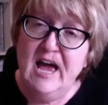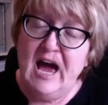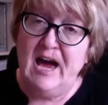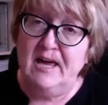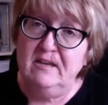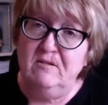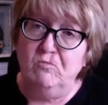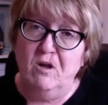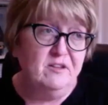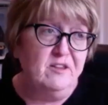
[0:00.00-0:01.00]
And
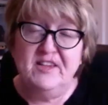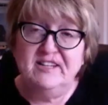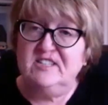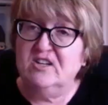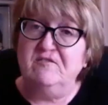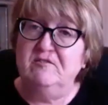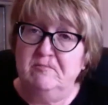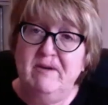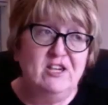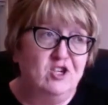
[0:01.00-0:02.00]
one of the things the government
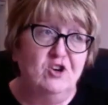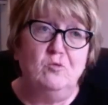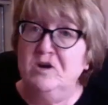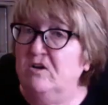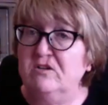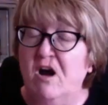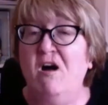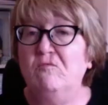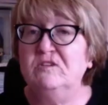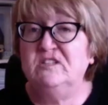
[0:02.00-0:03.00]
made sure we all
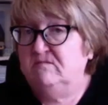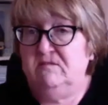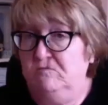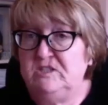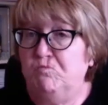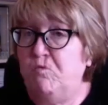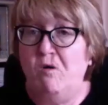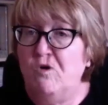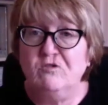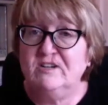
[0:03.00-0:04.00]
got was one
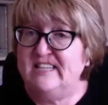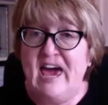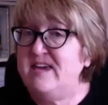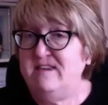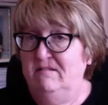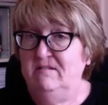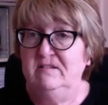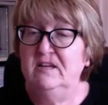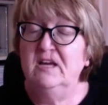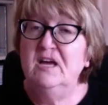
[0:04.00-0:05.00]
walk a day,
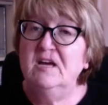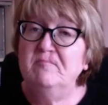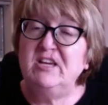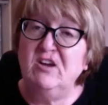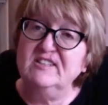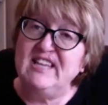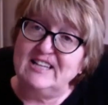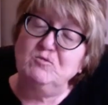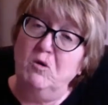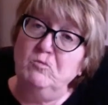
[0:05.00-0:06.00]
because
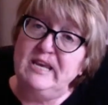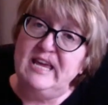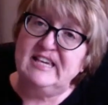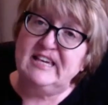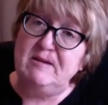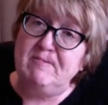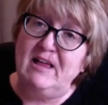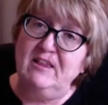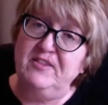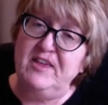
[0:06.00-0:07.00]
that's what we need to keep
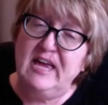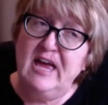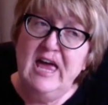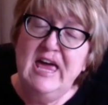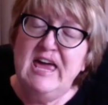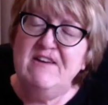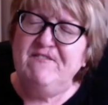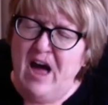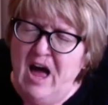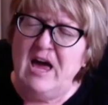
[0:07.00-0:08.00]
healthy. If
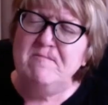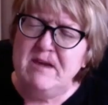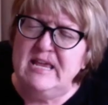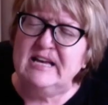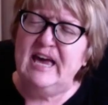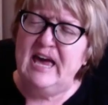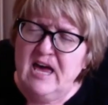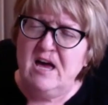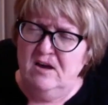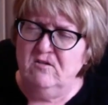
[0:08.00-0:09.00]
I'm in a
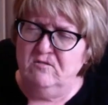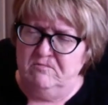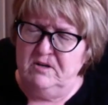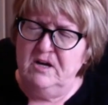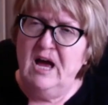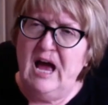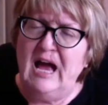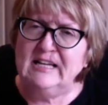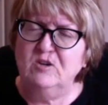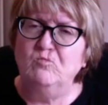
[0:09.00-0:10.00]
care home
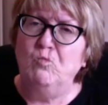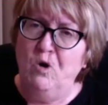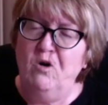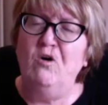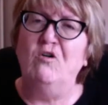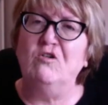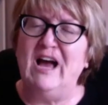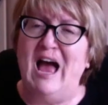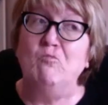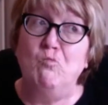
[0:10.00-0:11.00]
and can walk
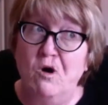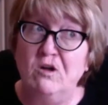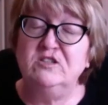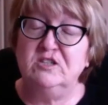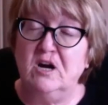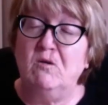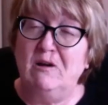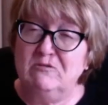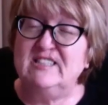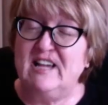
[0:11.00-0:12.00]
and want to go
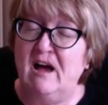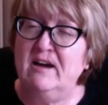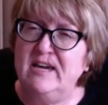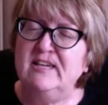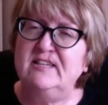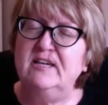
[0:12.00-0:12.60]
outside,